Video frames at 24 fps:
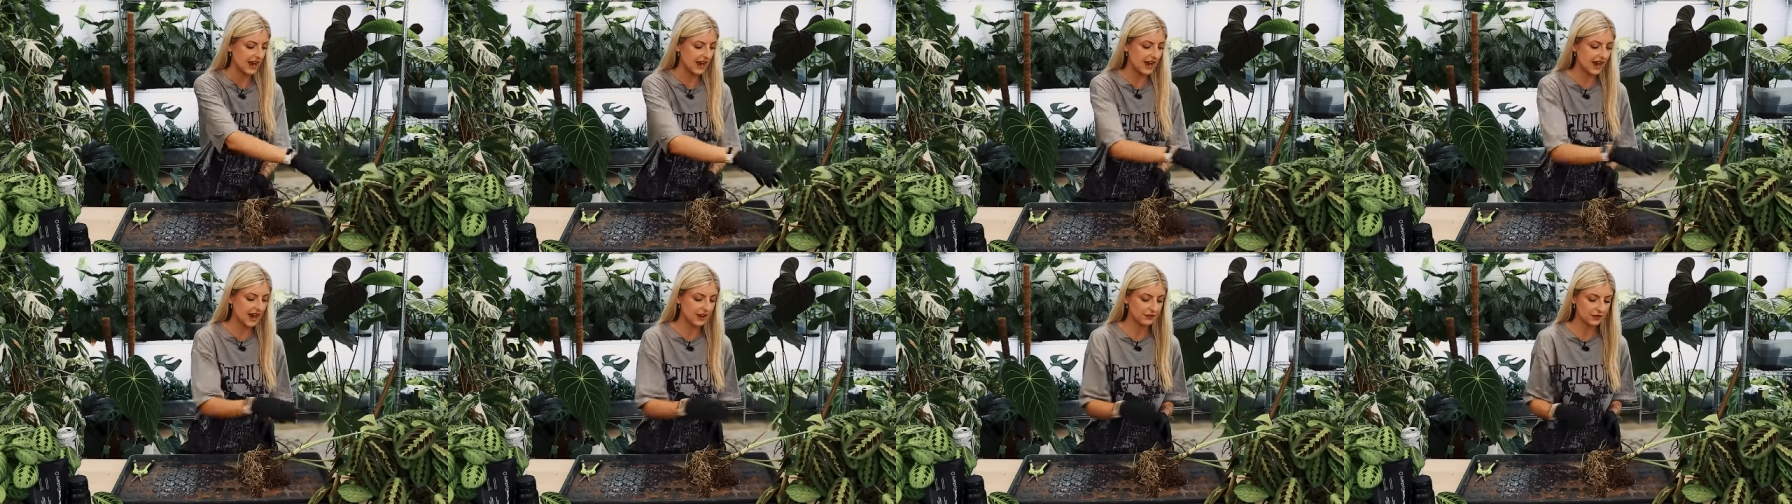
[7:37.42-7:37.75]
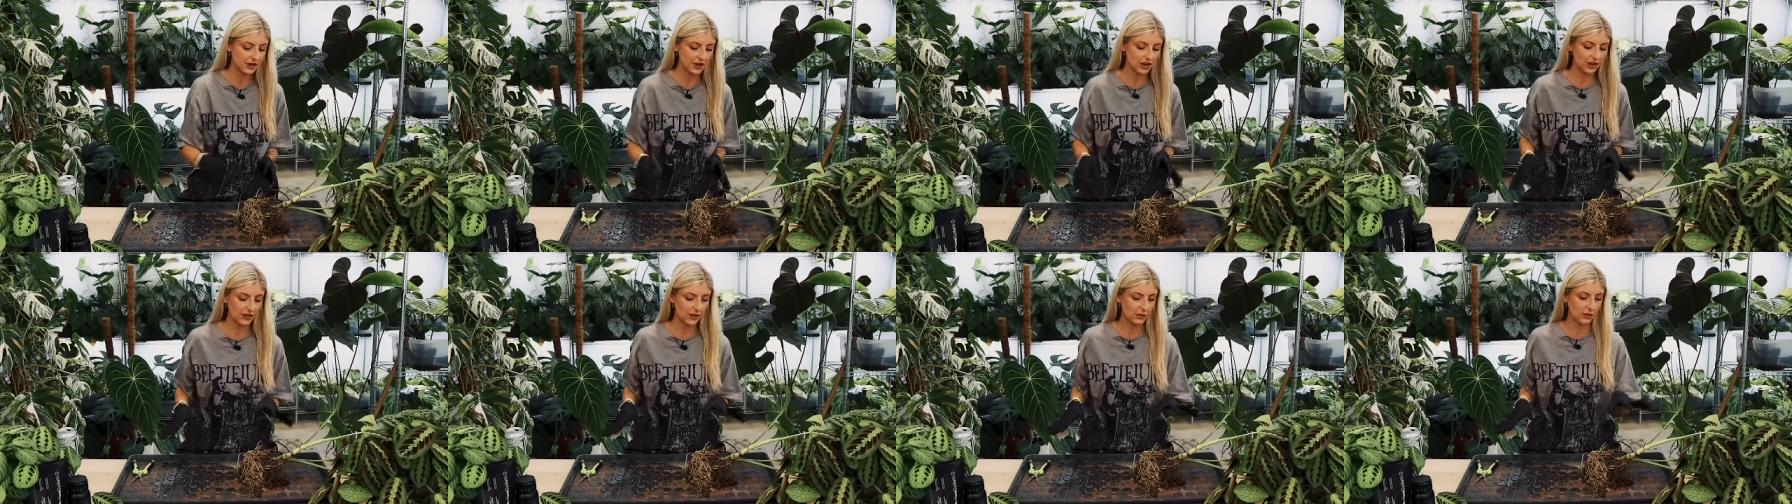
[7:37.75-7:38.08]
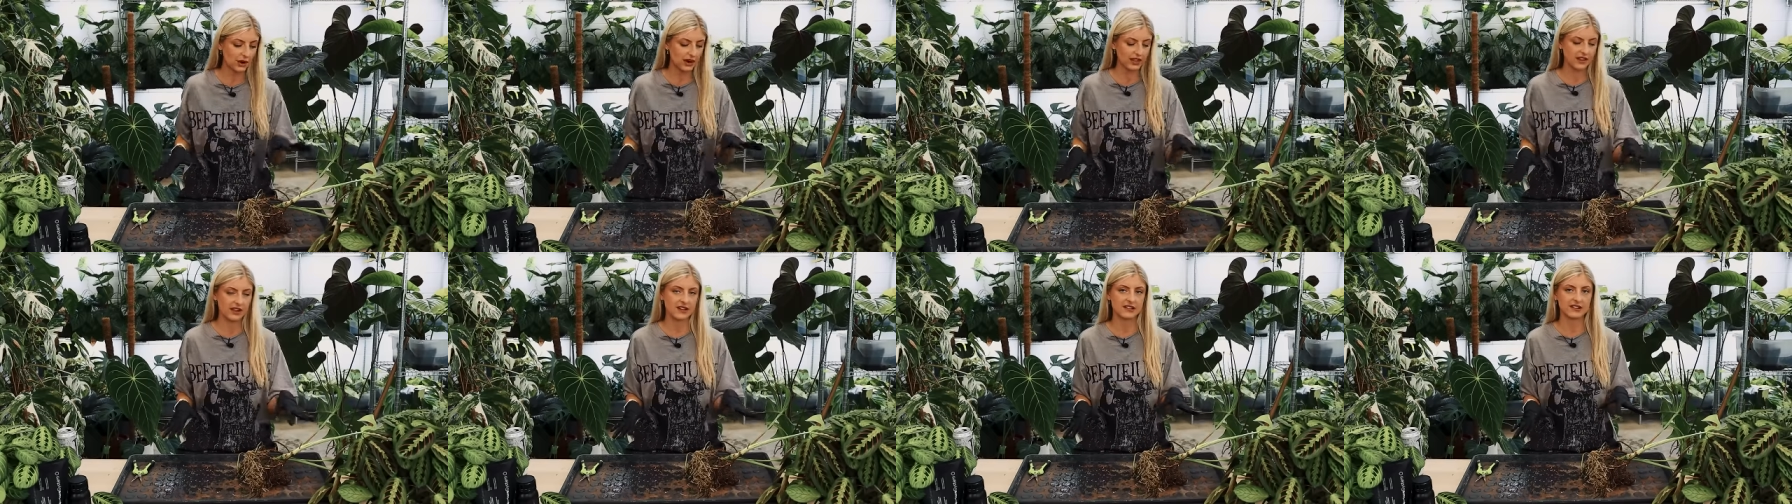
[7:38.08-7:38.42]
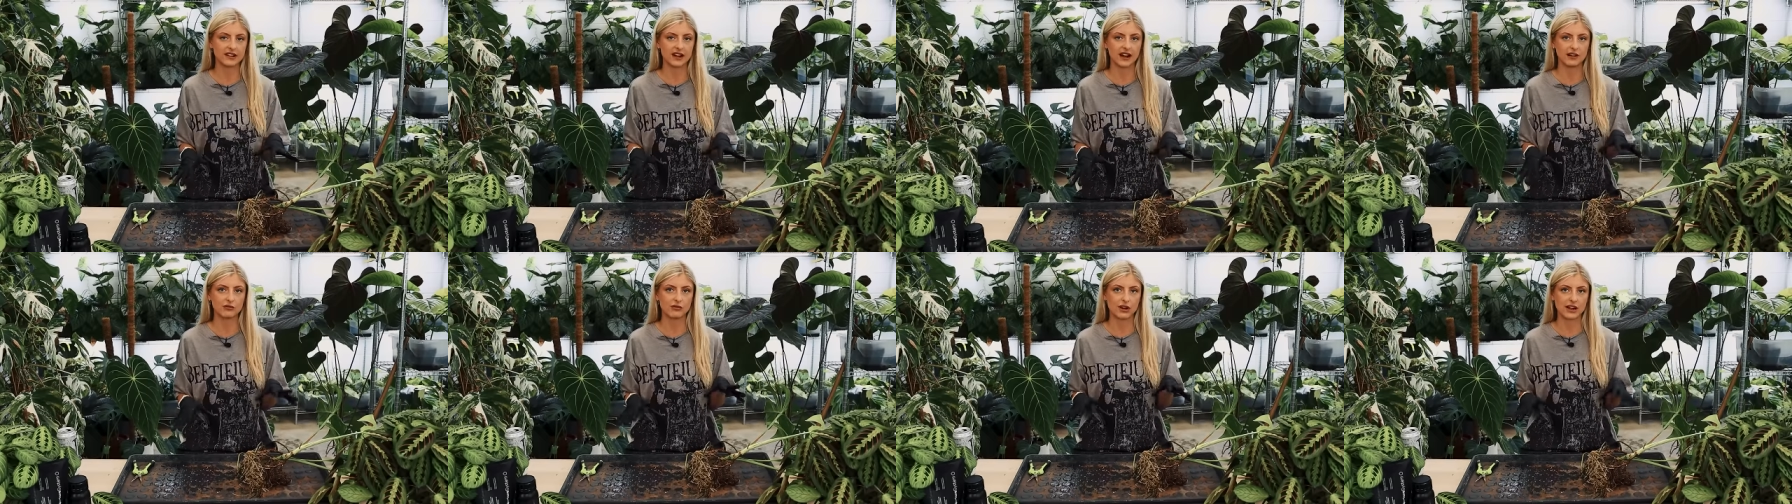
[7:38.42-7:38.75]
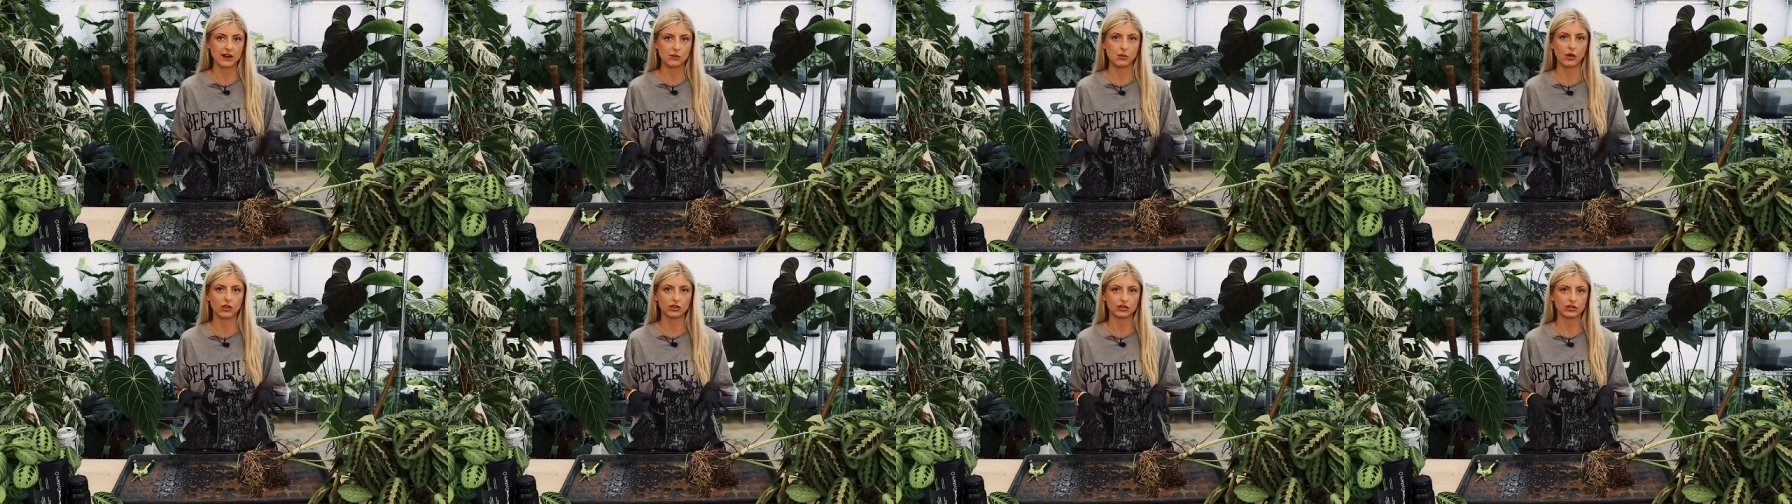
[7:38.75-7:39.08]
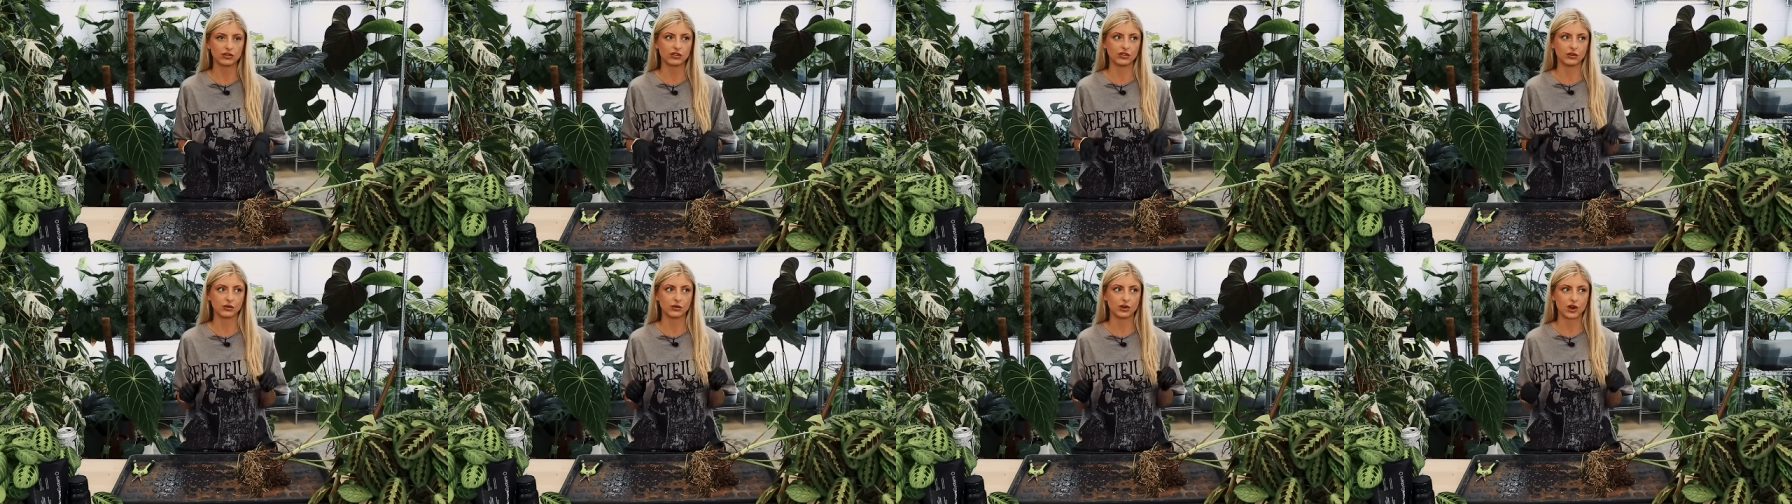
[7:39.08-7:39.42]
I have another one of these that I really
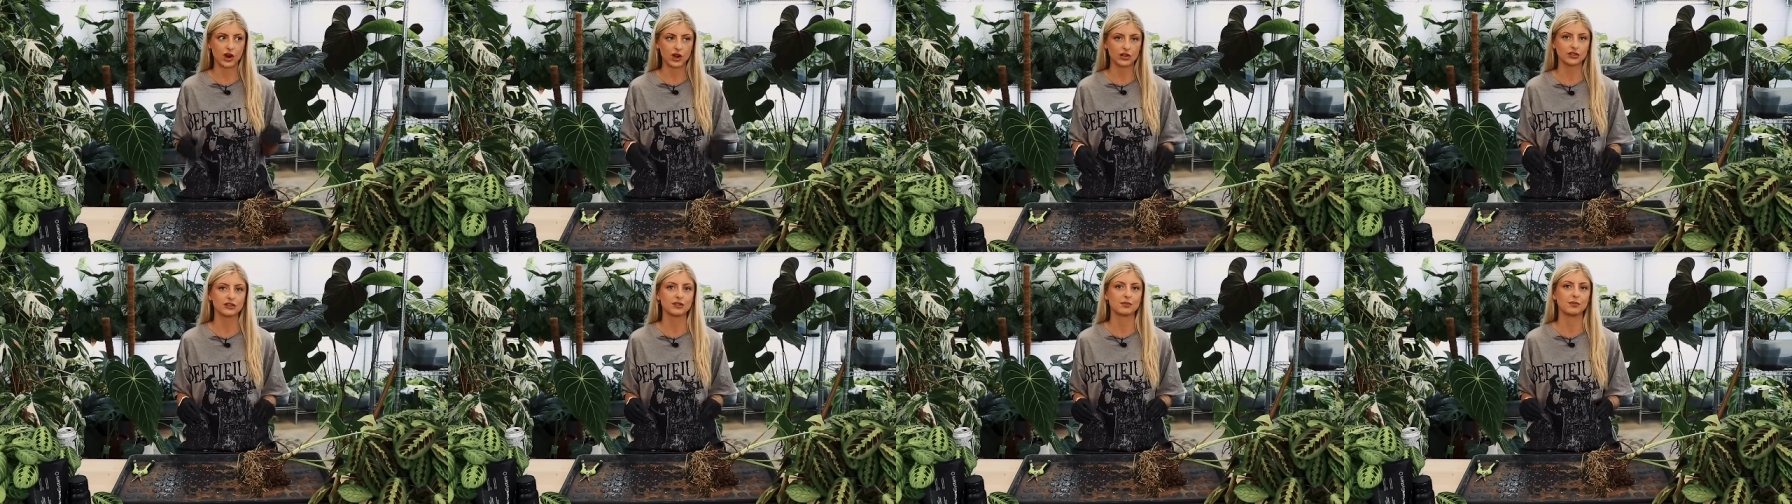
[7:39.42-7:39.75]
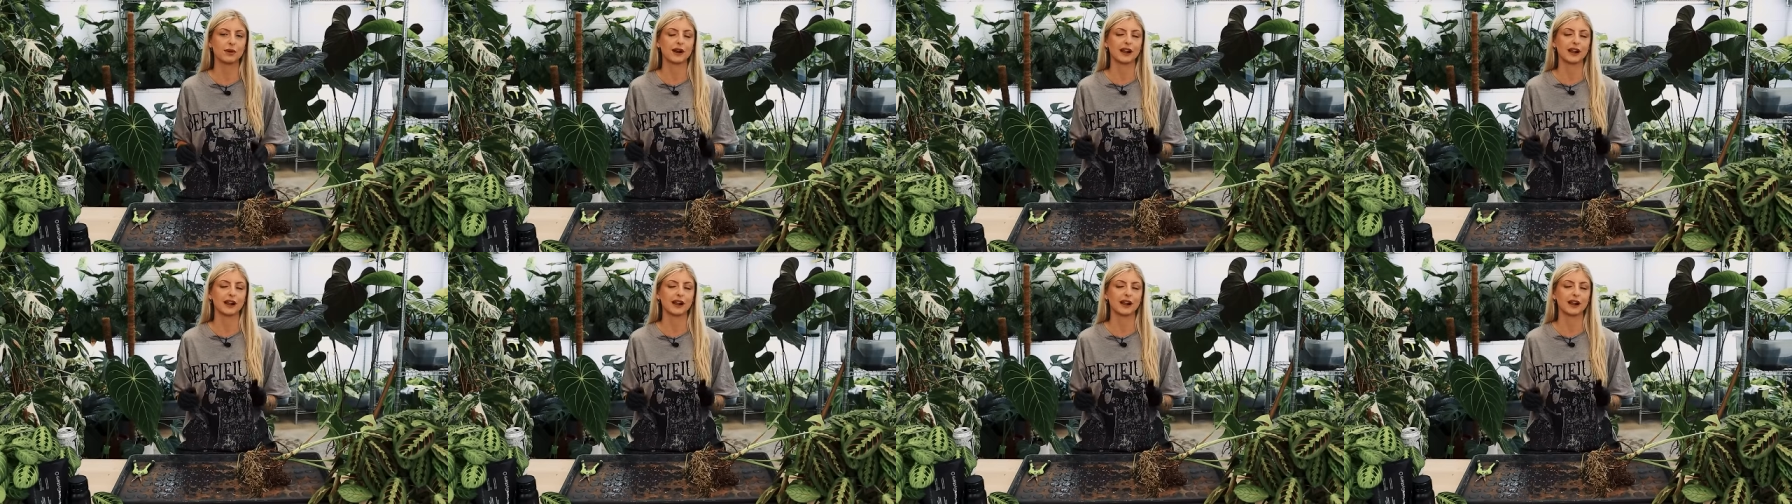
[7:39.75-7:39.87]
want to cut,